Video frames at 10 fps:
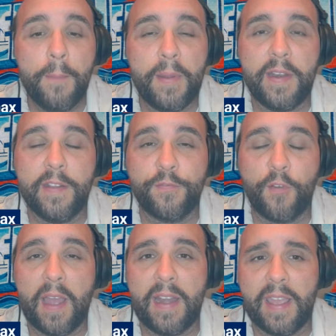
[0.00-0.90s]
But it is
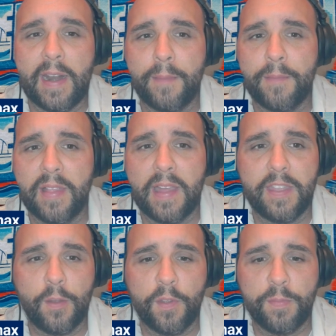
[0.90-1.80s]
Friday, and I'm glad
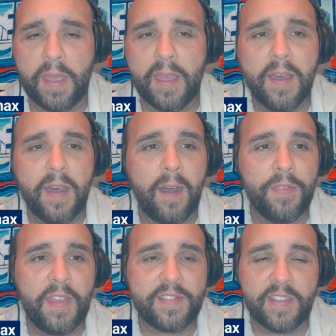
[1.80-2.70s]
that you're with me
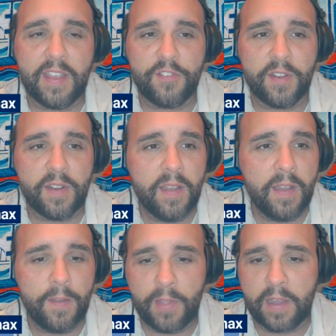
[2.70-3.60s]
on this edition
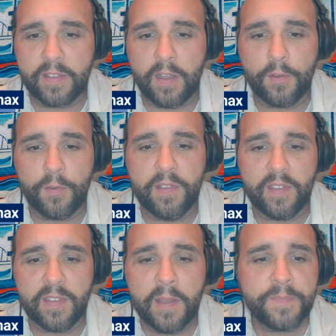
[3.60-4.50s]
of Locked On
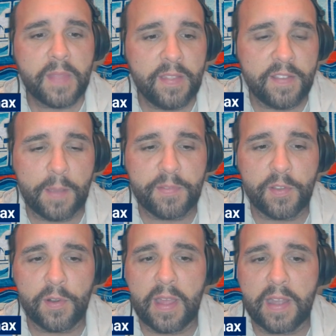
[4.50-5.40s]
Grizzlies. This
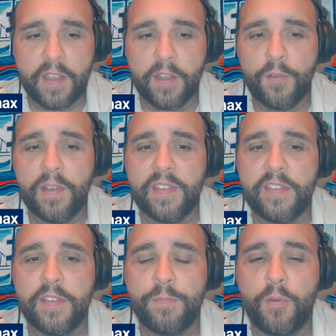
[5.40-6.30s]
episode of Locked On
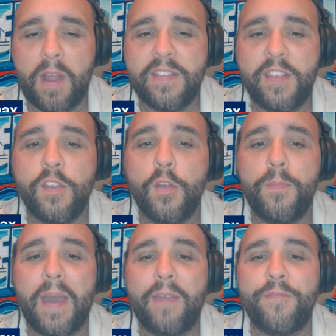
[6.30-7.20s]
Grizzlies is brought to you
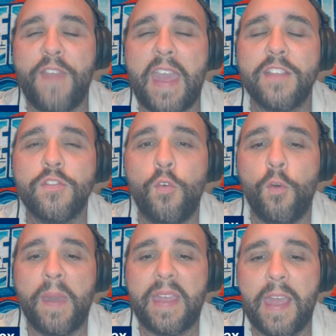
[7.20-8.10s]
by
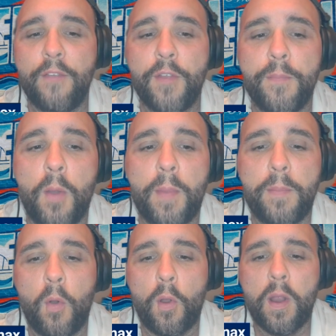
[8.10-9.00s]
FanDuel. Make every
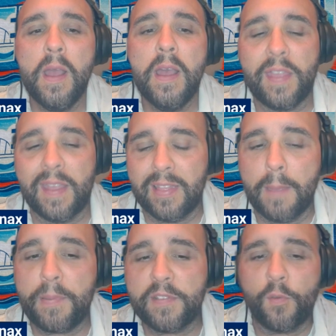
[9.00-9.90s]
moment more. The
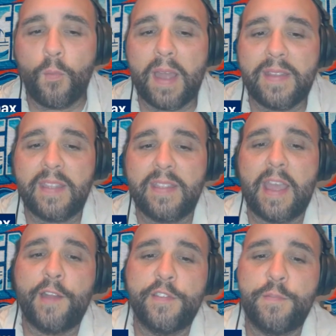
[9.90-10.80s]
Olympics are winding
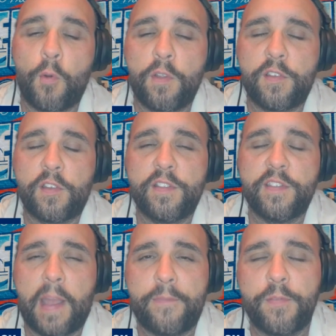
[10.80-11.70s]
down. Sports are going to
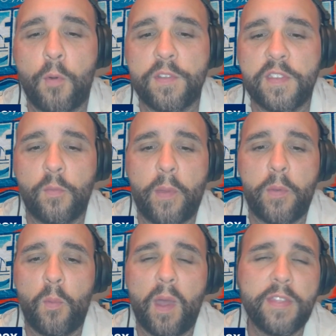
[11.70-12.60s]
stop sportsing the way
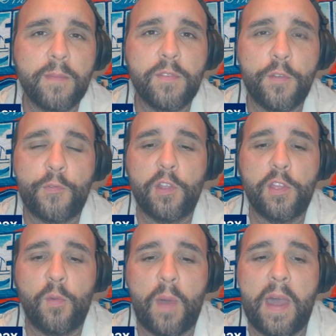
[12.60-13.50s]
we want them to for a
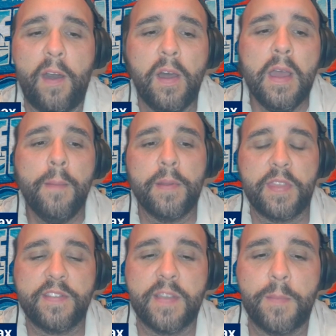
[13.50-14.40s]
little while.
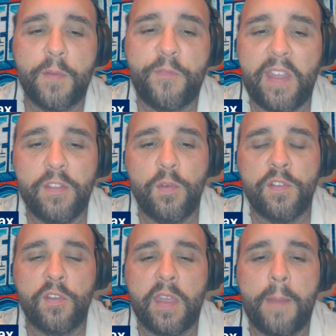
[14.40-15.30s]
But this summer, FanDuel
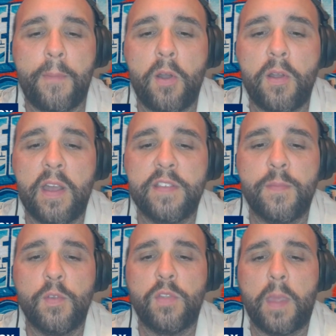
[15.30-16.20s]
is hooking up all
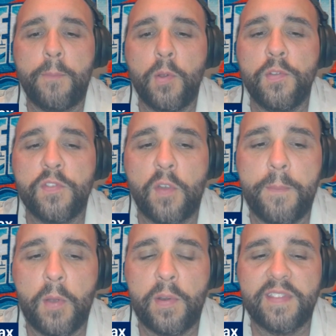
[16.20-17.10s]
customers with a boost or a
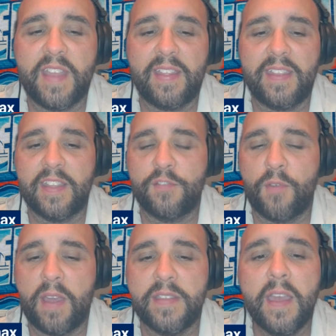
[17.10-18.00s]
bonus daily. That's
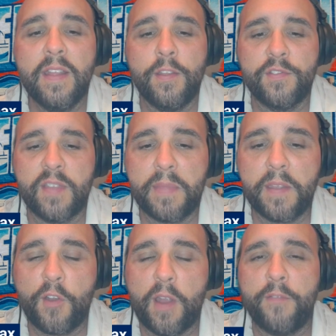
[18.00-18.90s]
right. There's
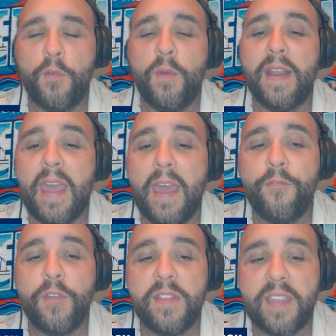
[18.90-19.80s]
something for everyone
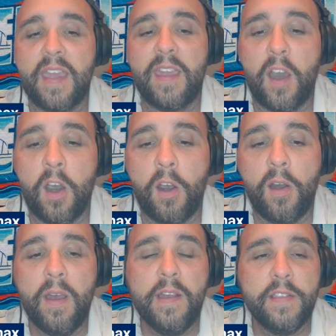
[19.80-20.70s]
every day,
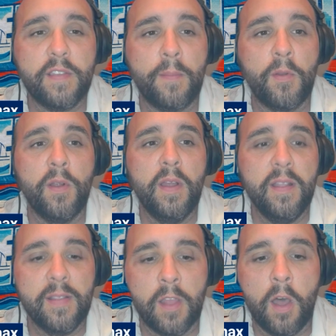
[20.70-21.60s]
all summer
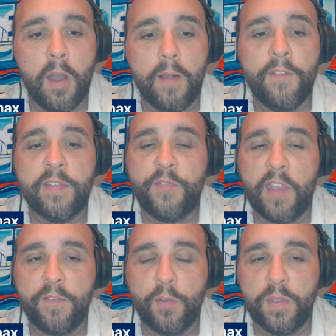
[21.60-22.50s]
long. Visit
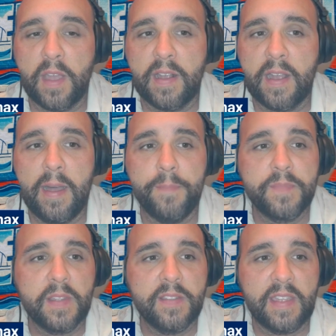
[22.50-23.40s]
FanDuel.com
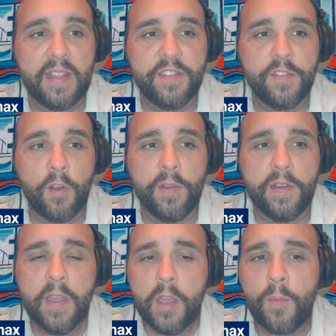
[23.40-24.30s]
to get
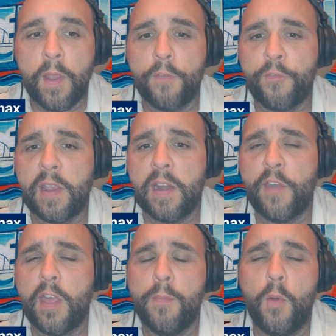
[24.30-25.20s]
started. We are free and
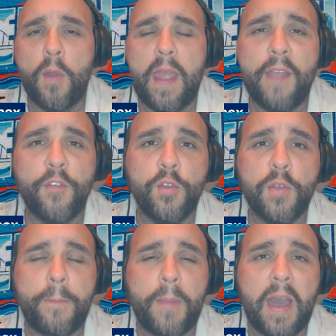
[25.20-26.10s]
available wherever
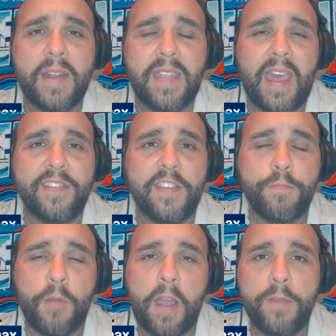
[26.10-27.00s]
you get podcasts
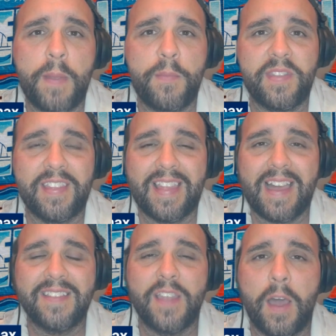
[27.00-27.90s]
as proud members of the
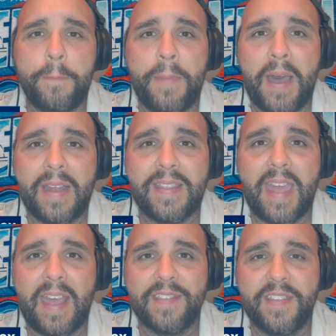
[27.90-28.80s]
Locked On
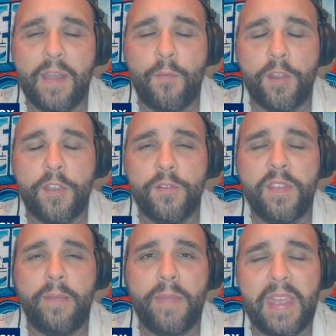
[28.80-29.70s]
Podcast Network, your
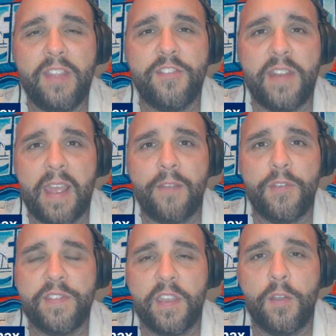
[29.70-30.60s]
team each and
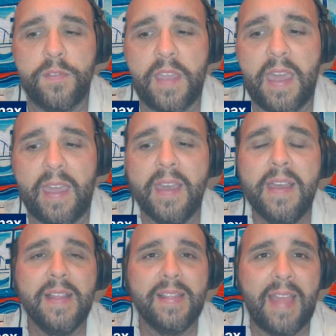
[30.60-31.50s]
every single day.
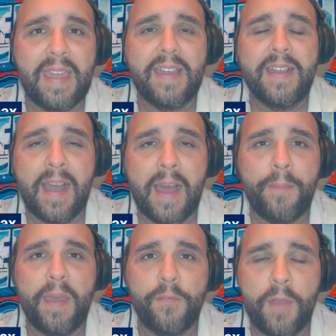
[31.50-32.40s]
Like,
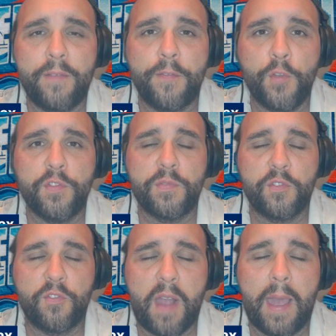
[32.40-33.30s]
comment, rate, review,
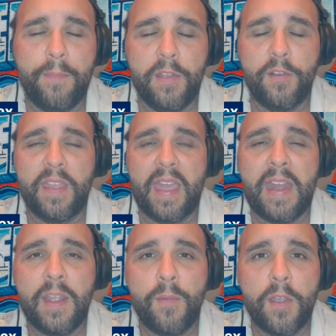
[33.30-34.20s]
subscribe. Literally
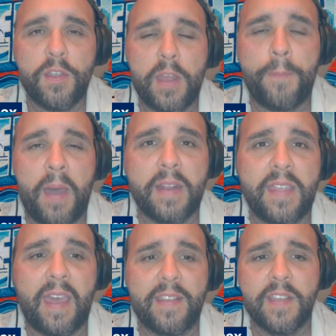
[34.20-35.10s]
anywhere you get a
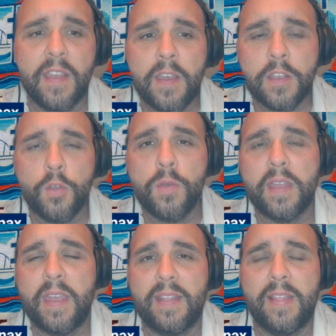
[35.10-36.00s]
podcast, you
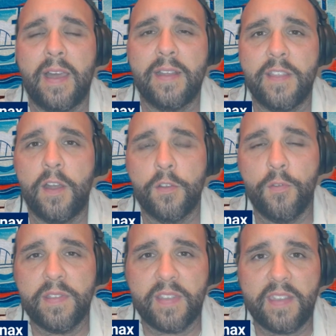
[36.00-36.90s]
can get Locked On
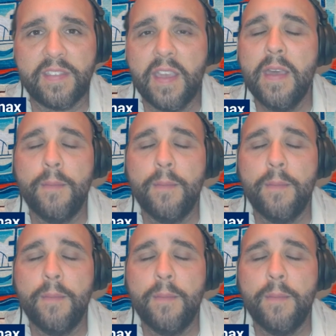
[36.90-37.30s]
Grizzlies.